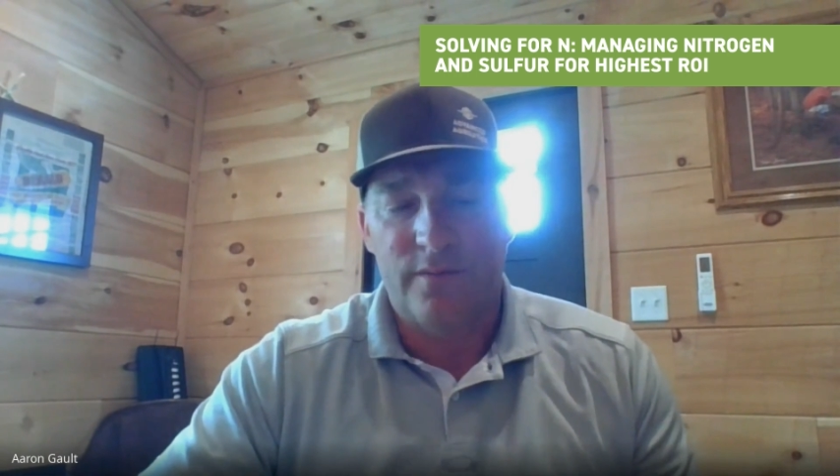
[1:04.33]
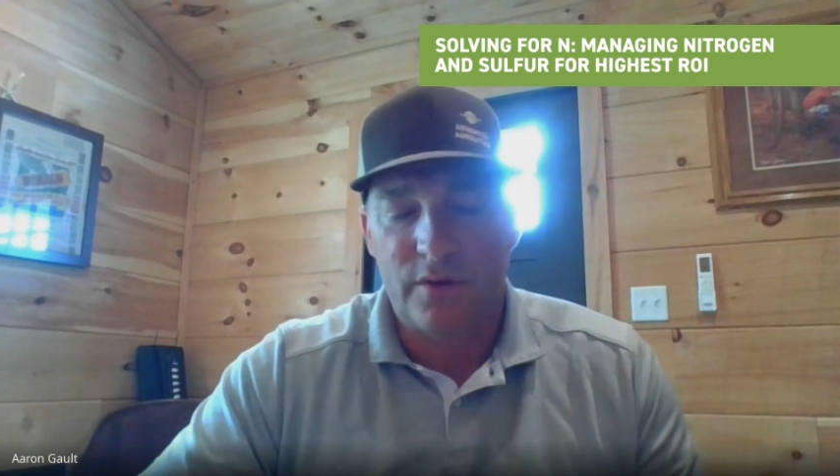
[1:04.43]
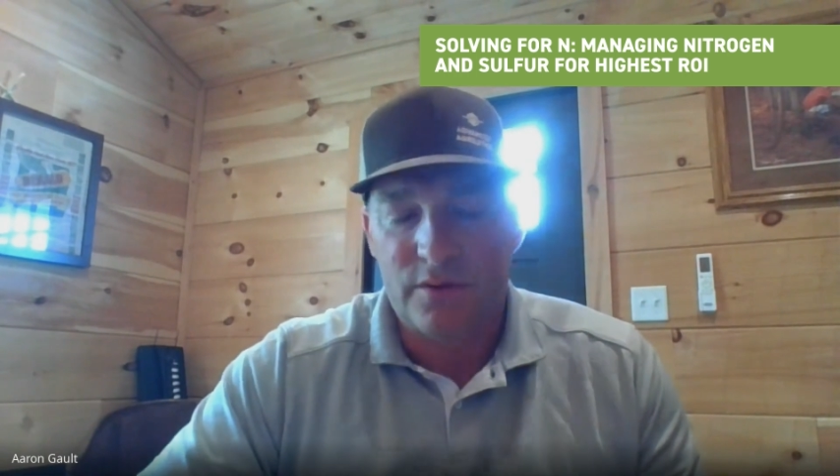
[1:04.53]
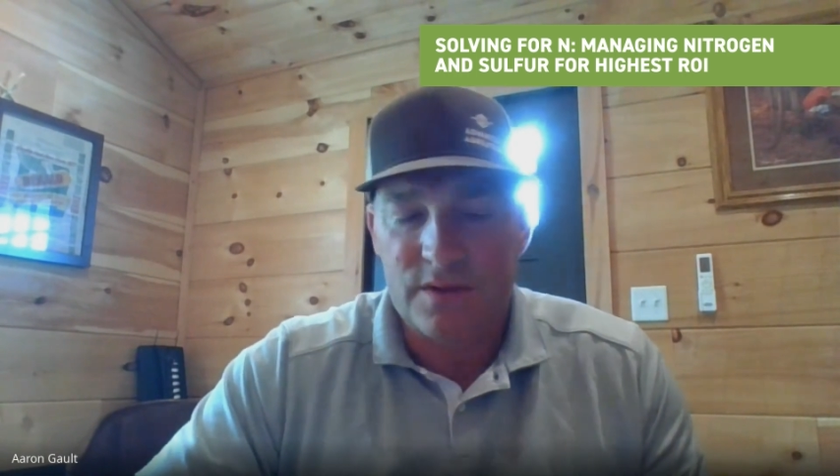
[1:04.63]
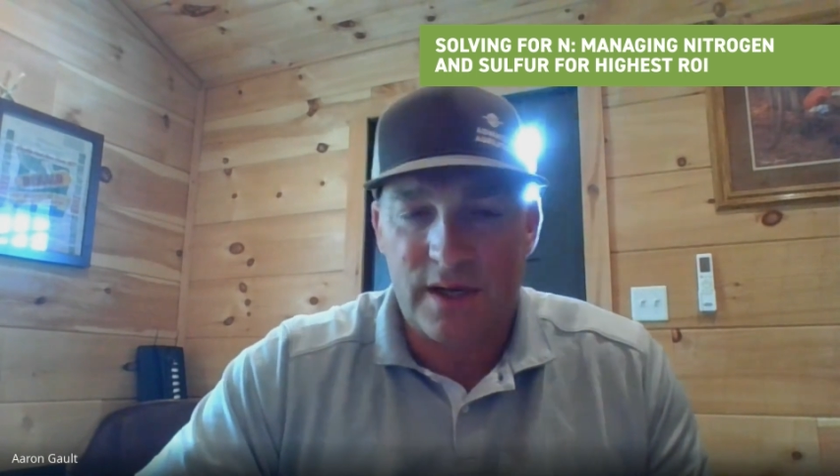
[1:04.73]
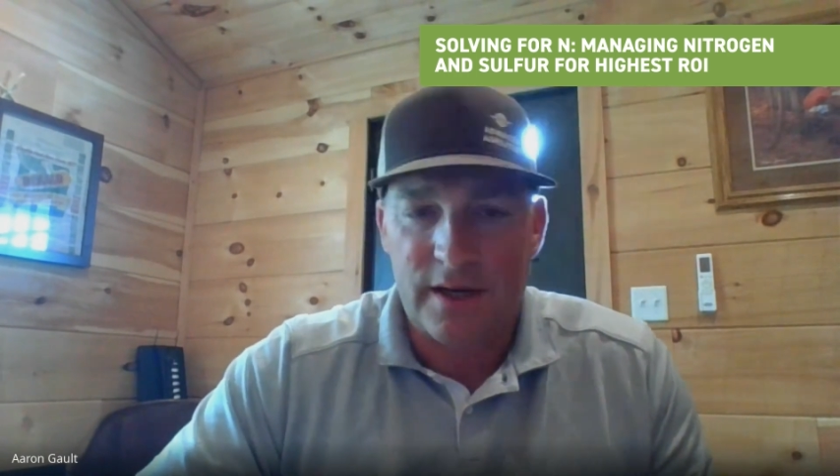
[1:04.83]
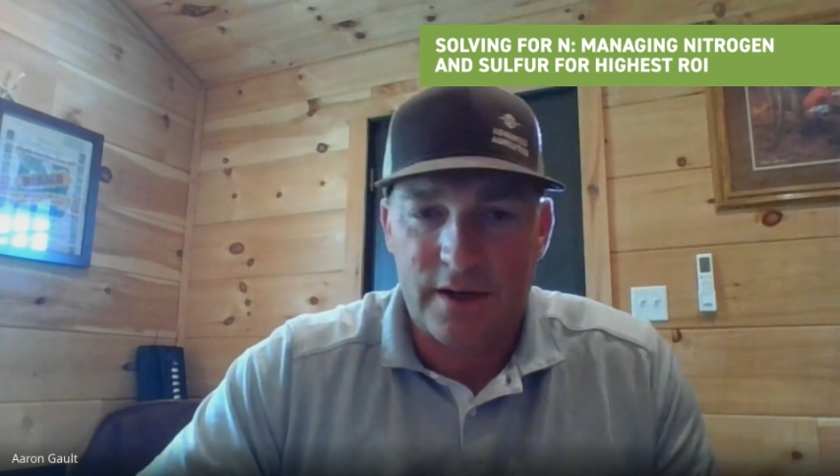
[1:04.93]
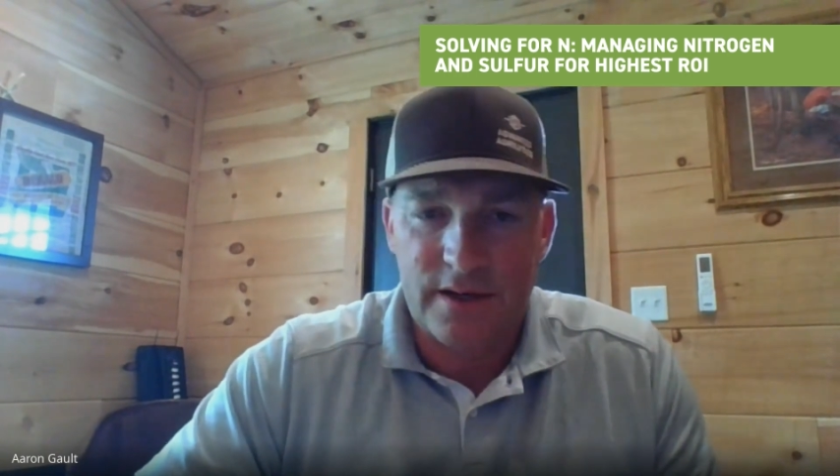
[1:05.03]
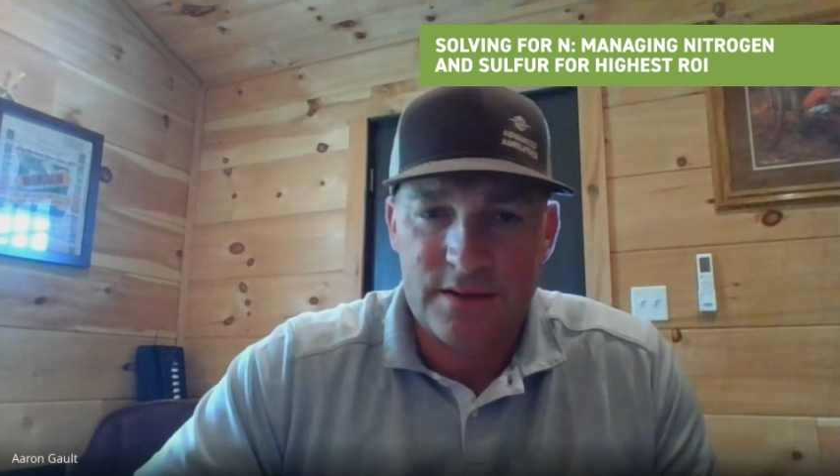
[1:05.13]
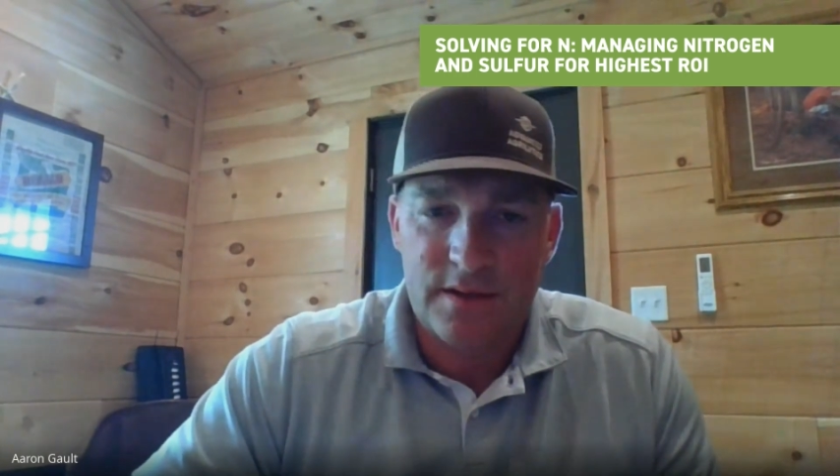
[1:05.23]
those
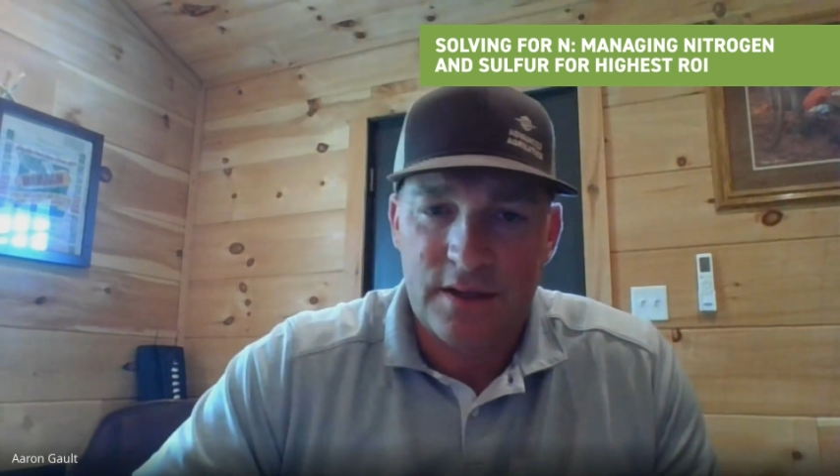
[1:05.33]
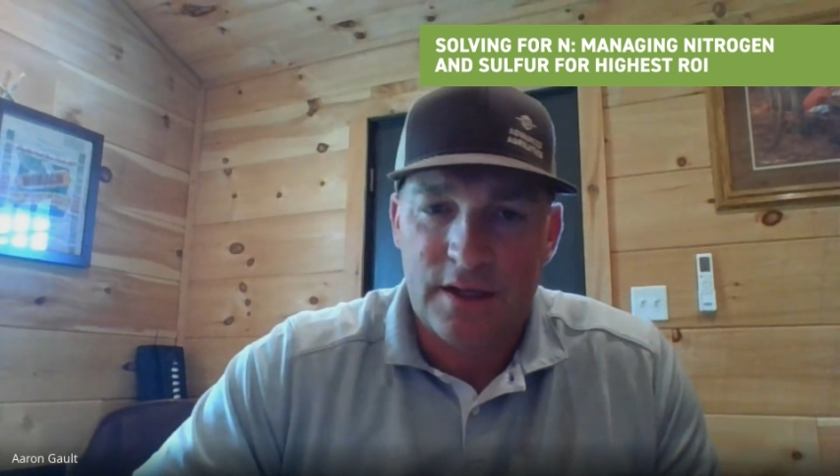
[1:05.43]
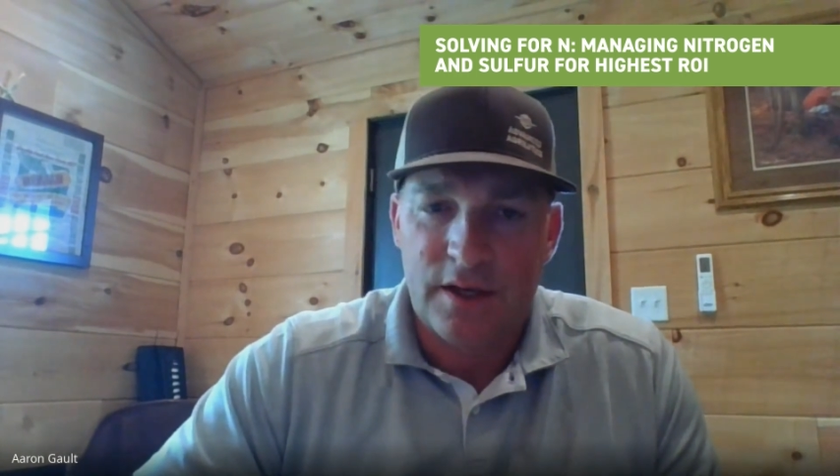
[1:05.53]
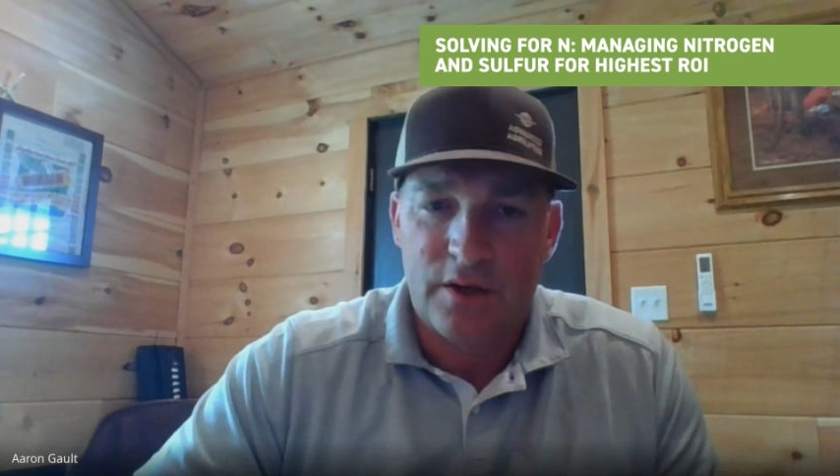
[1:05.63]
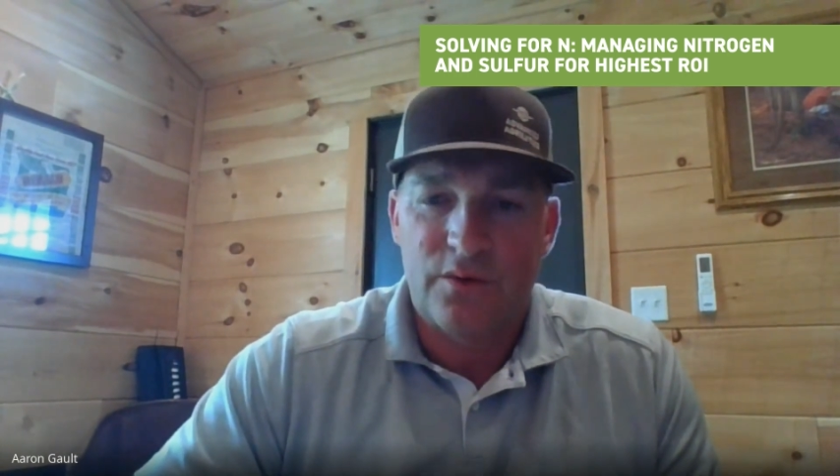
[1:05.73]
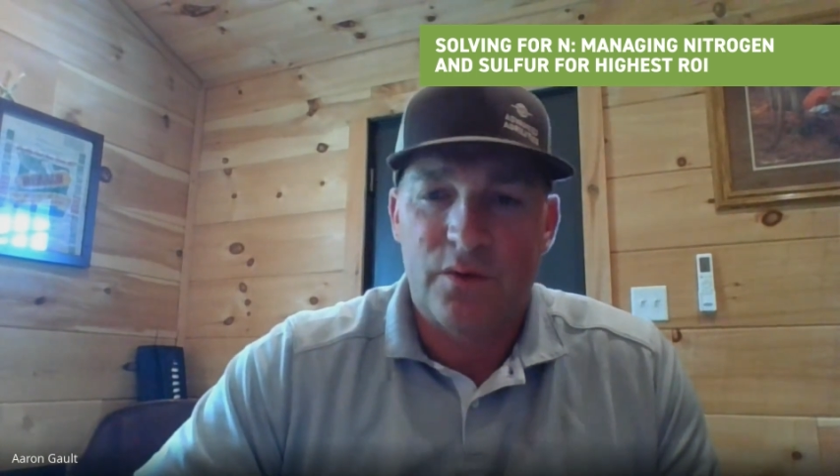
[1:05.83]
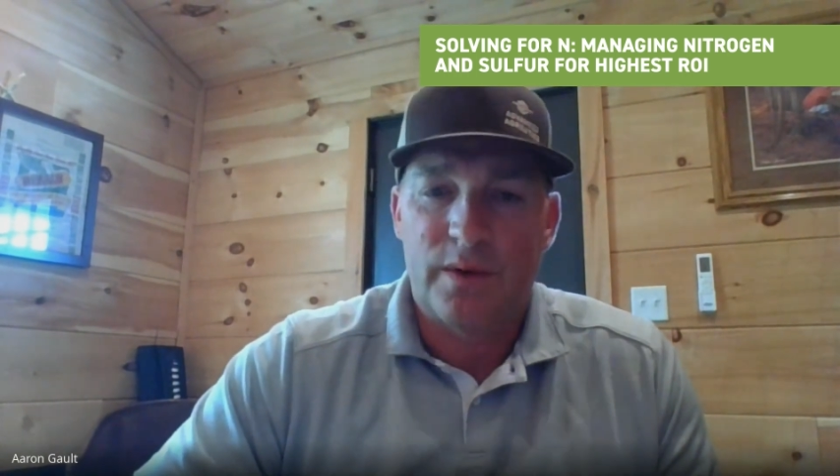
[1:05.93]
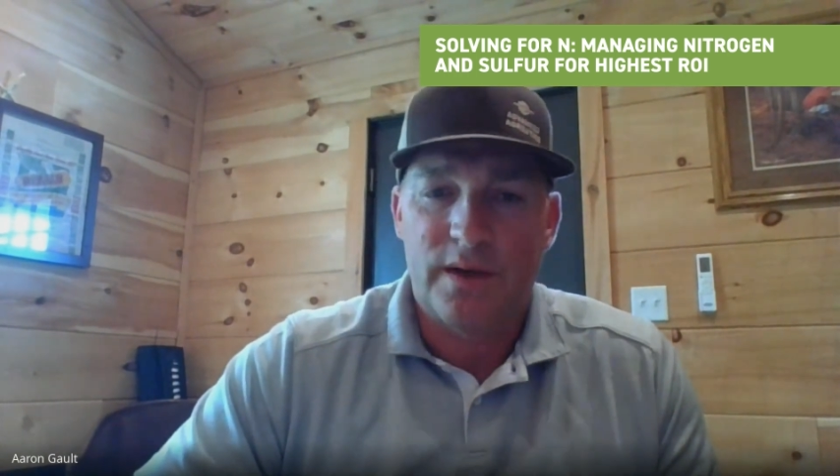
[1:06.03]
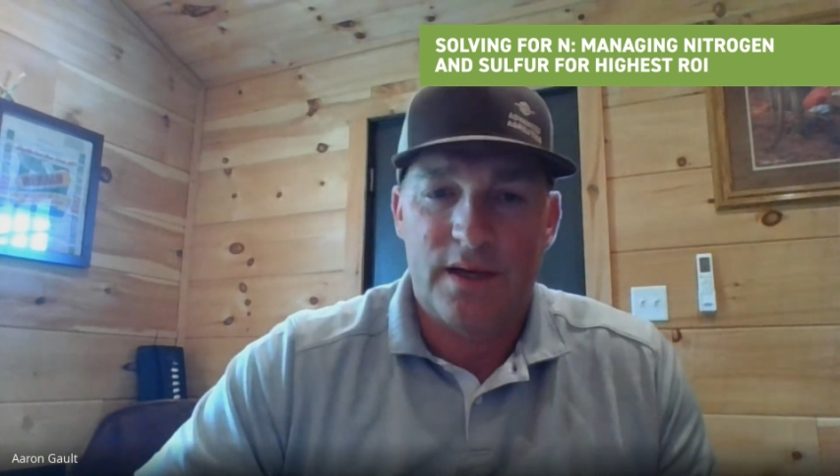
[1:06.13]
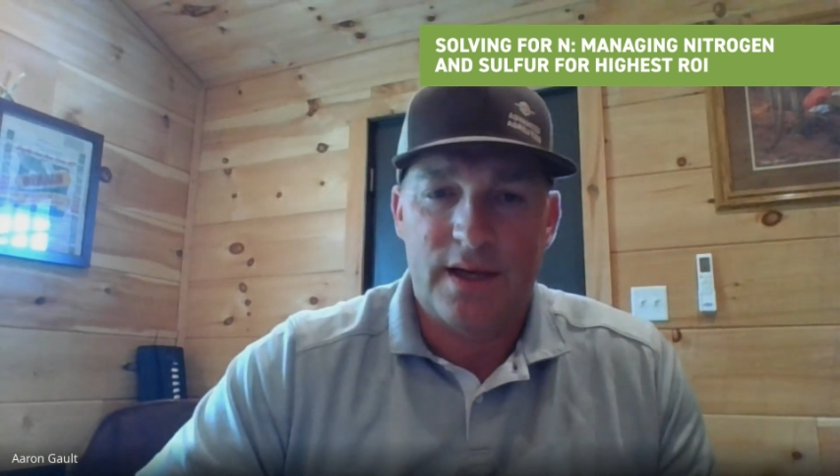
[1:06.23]
areas. Do
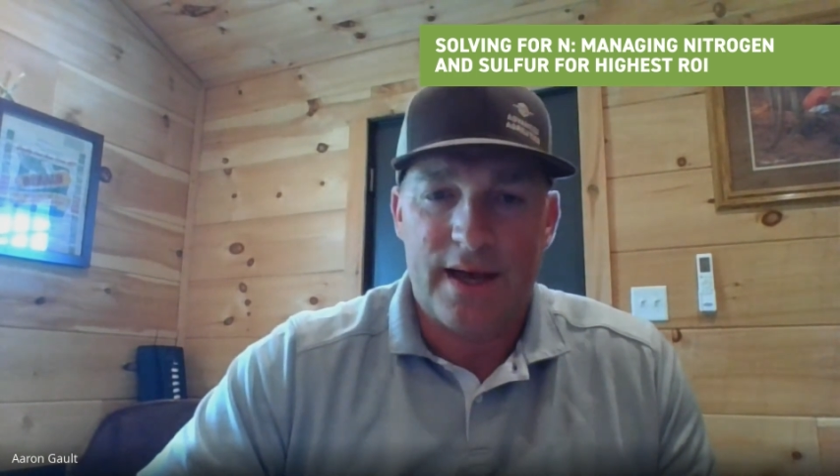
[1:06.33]
we need to